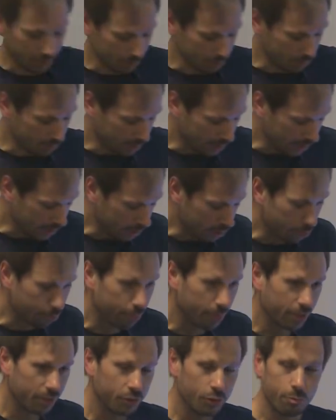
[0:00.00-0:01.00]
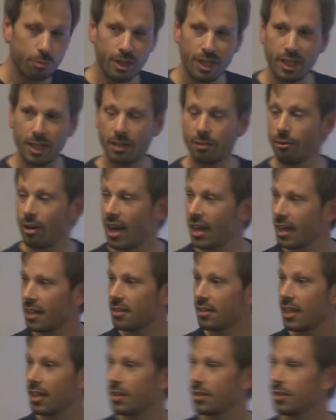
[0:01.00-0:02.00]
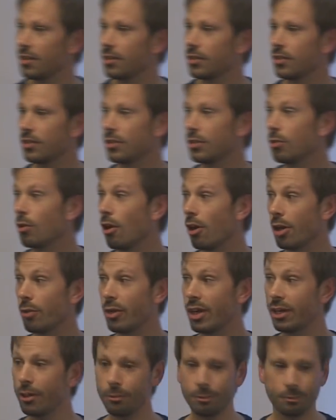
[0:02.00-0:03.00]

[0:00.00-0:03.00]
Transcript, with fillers: uh, to, to bring rack extensions to hardware.